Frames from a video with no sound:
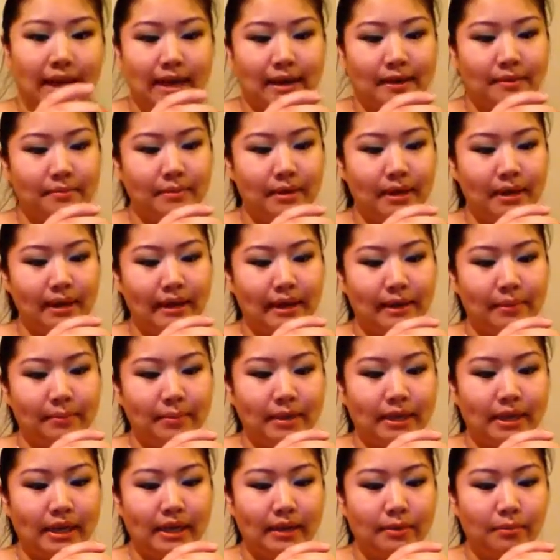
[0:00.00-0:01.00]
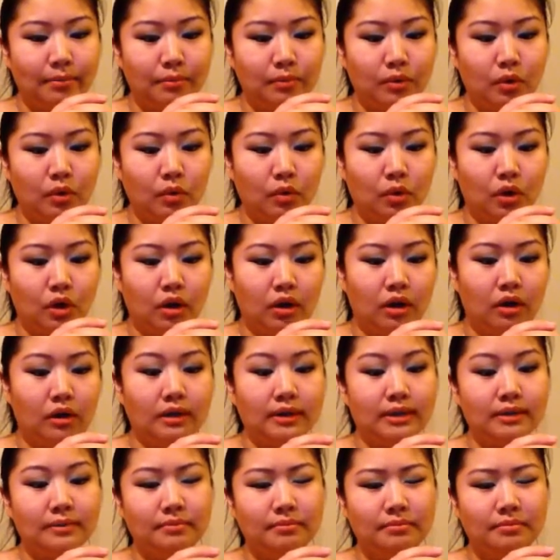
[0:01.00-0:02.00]
am a medium
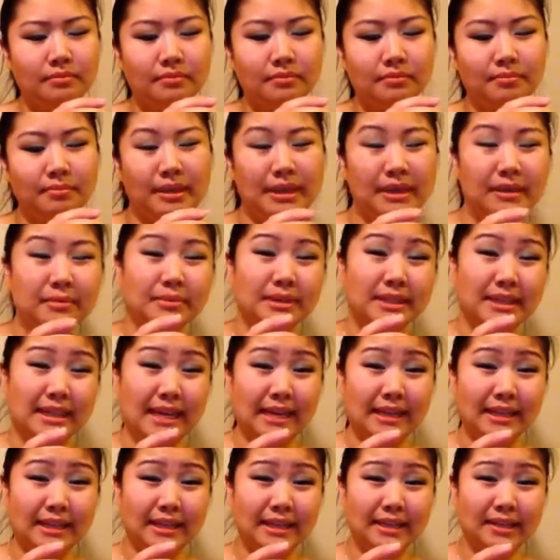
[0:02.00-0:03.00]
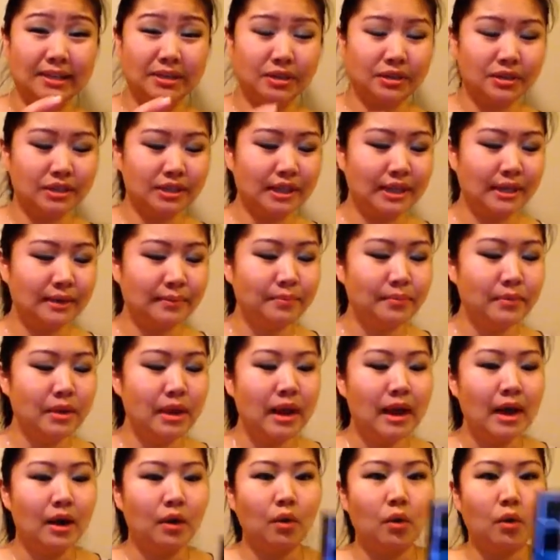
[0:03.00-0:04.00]
sand, I guess you say,
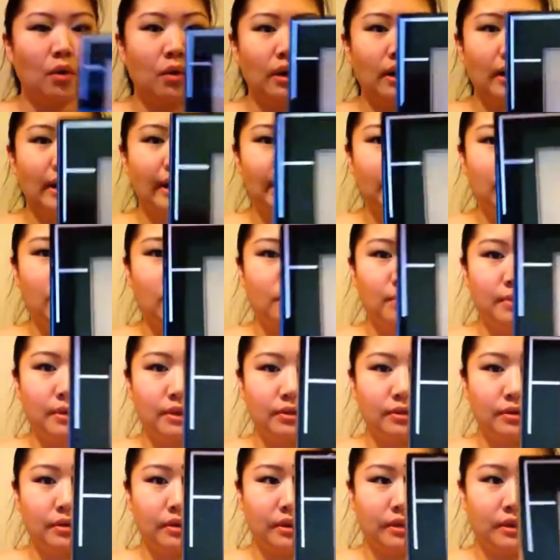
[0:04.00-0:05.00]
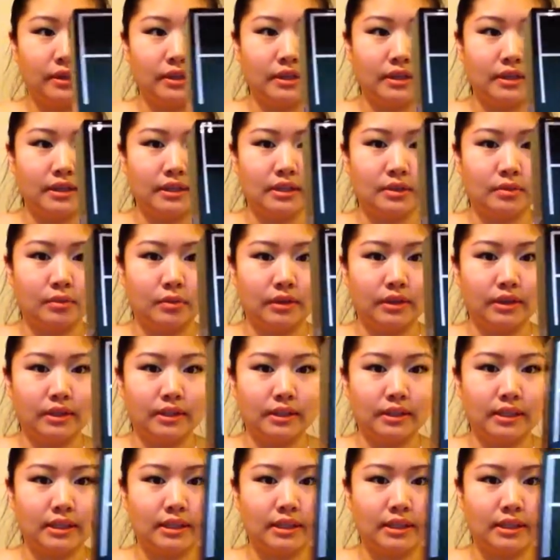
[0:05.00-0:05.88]
or I go between this one. This